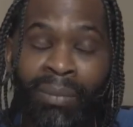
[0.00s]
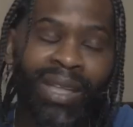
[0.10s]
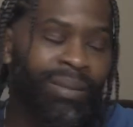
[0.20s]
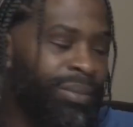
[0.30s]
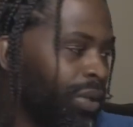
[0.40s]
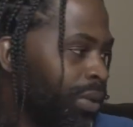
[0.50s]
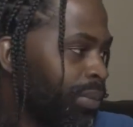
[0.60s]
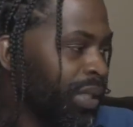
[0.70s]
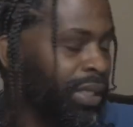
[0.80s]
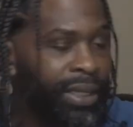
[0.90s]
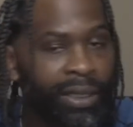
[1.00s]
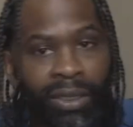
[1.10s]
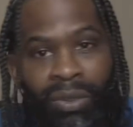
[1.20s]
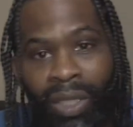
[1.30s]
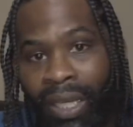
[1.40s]
Man, come on, bro.
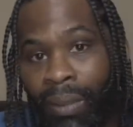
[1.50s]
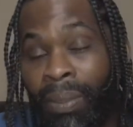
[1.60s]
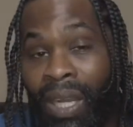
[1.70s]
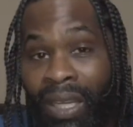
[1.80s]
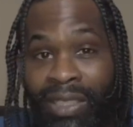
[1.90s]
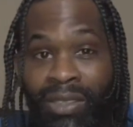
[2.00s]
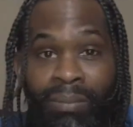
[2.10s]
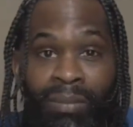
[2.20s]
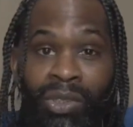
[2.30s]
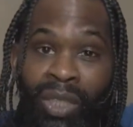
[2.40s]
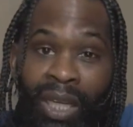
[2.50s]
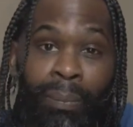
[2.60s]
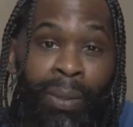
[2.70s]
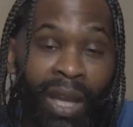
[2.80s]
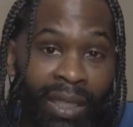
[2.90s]
You out of pocket. You out
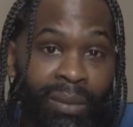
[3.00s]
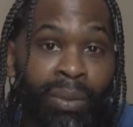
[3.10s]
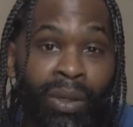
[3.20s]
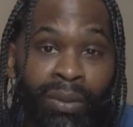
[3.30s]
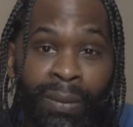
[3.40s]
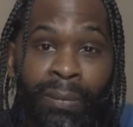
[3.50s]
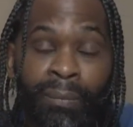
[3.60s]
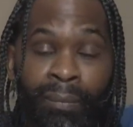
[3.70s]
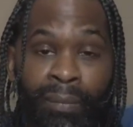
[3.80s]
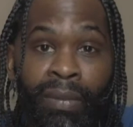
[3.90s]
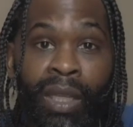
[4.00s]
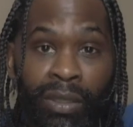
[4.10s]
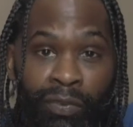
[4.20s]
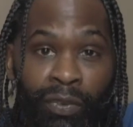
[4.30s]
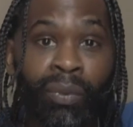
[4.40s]
of pocket, bro.
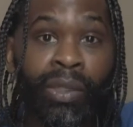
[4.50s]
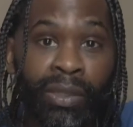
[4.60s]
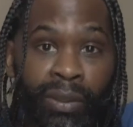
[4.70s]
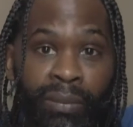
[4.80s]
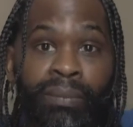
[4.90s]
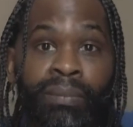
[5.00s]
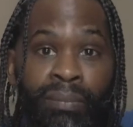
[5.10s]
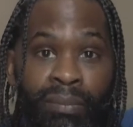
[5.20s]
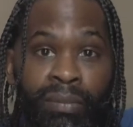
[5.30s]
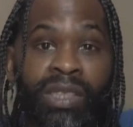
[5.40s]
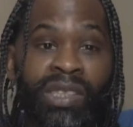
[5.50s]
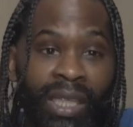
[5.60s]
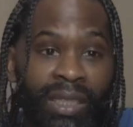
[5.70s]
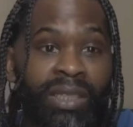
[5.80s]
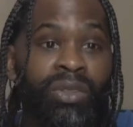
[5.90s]
For real. The
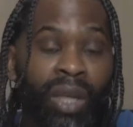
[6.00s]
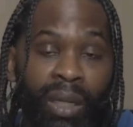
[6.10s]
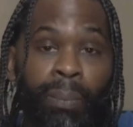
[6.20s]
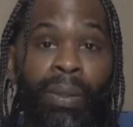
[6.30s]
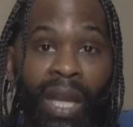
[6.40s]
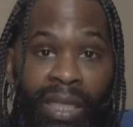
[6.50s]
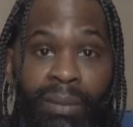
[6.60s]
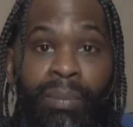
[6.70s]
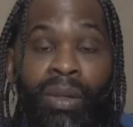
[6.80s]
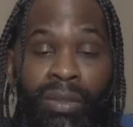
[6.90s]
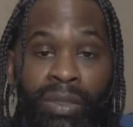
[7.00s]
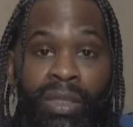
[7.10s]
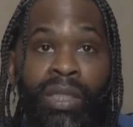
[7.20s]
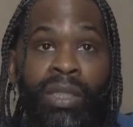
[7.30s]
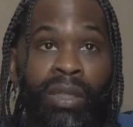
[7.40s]
same thing, you out of pocket, bro.
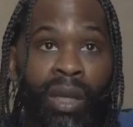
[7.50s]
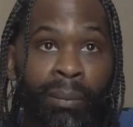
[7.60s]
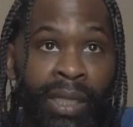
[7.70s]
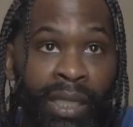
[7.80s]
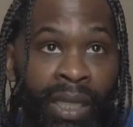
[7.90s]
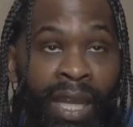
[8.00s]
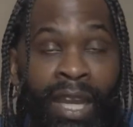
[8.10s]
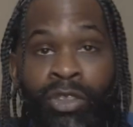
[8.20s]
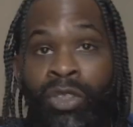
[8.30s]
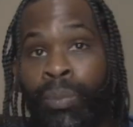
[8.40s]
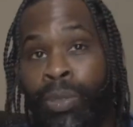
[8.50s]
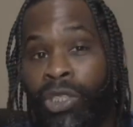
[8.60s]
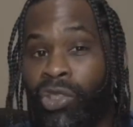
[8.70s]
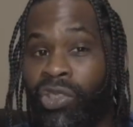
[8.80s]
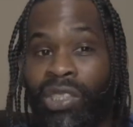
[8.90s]
You know what I mean? And now you done
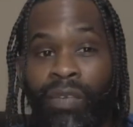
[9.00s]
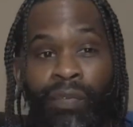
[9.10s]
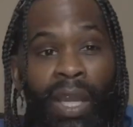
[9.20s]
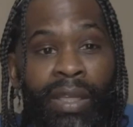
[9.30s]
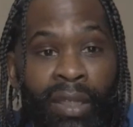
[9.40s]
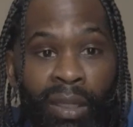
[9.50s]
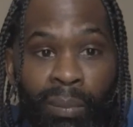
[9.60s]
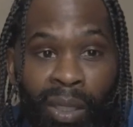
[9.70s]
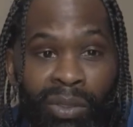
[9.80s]
put yourself out here, bro.